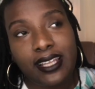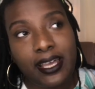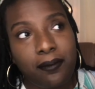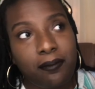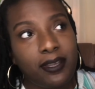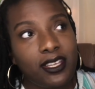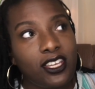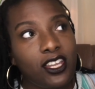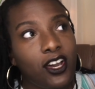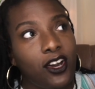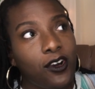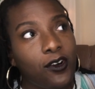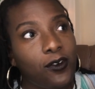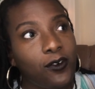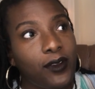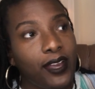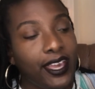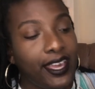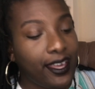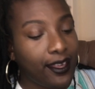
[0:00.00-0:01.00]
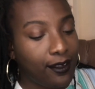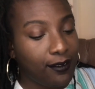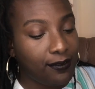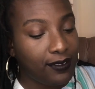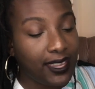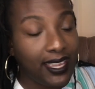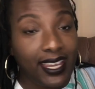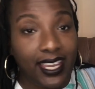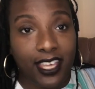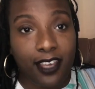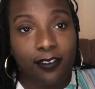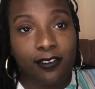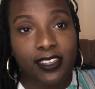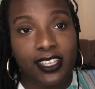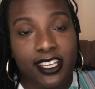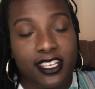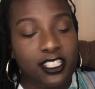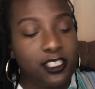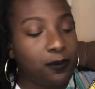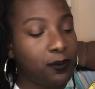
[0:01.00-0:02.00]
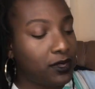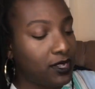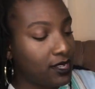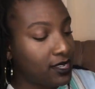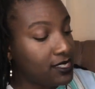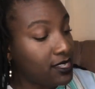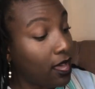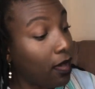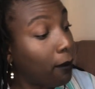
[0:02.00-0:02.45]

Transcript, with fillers: Let me know if any of these books,